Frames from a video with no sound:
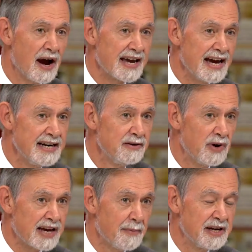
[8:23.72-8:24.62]
again,
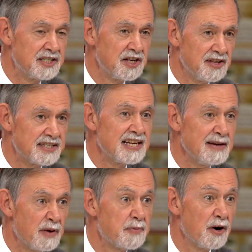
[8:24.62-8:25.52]
we're coming to the
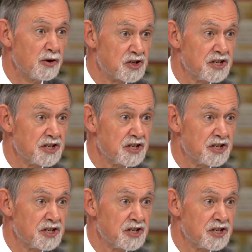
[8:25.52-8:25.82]
team approach.